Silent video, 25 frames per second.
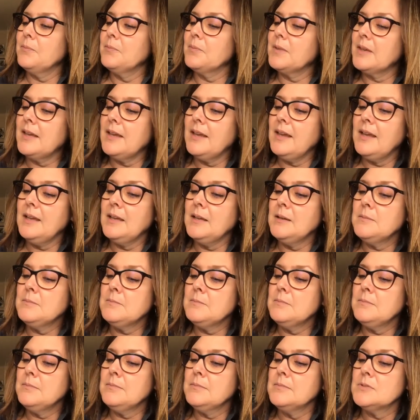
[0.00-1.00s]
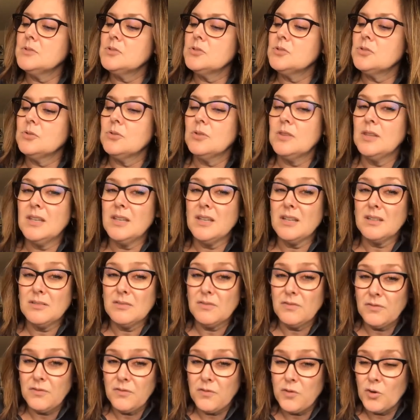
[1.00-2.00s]
came to the
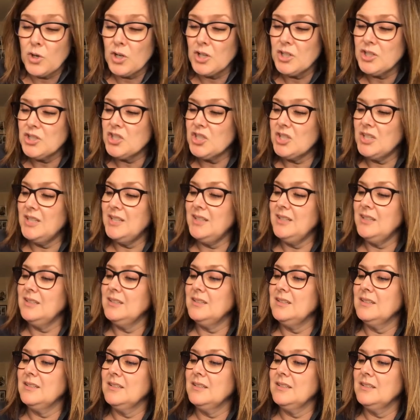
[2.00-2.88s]
unfortunate